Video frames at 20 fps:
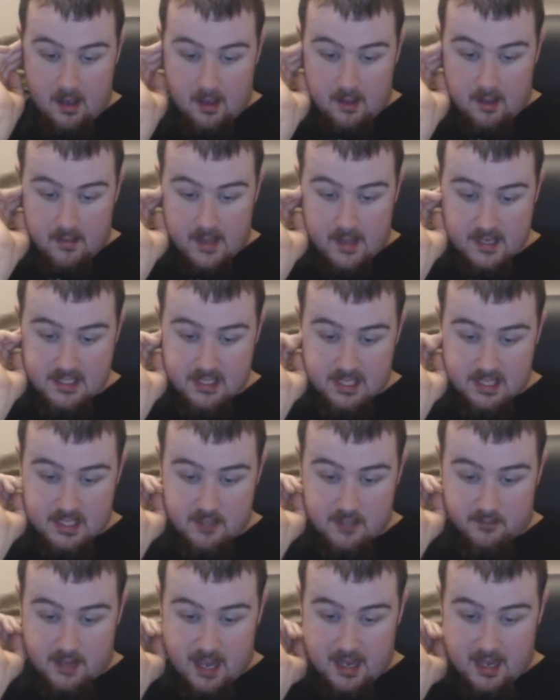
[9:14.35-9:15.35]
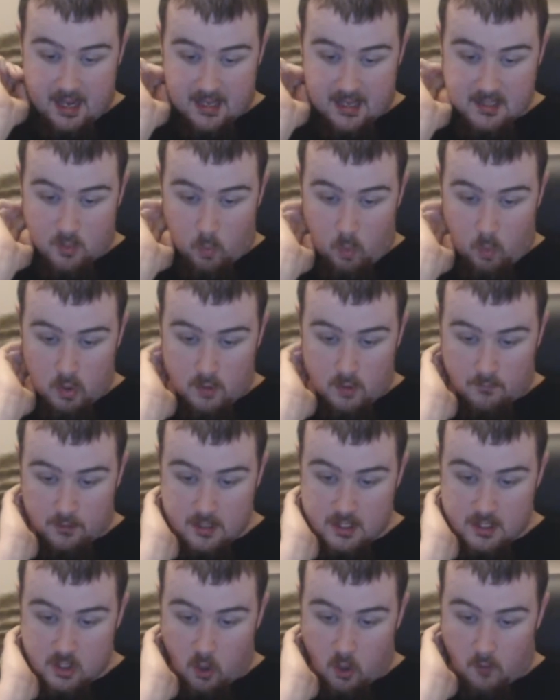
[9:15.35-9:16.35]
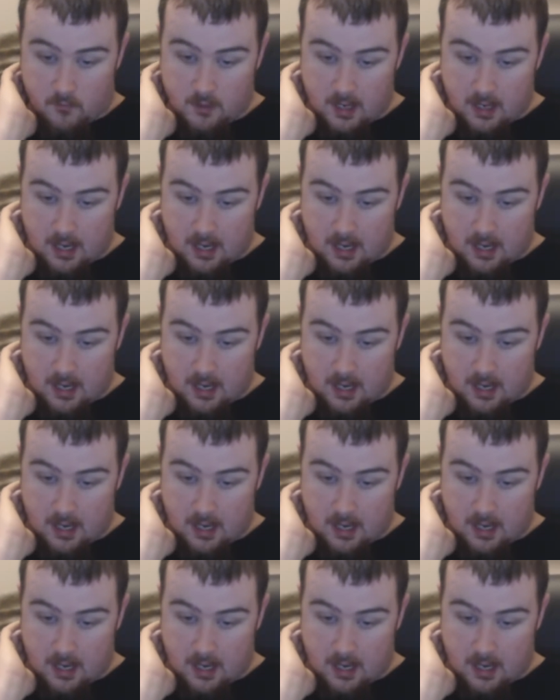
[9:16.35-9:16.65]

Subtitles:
This slice of cake has a wonderfully soft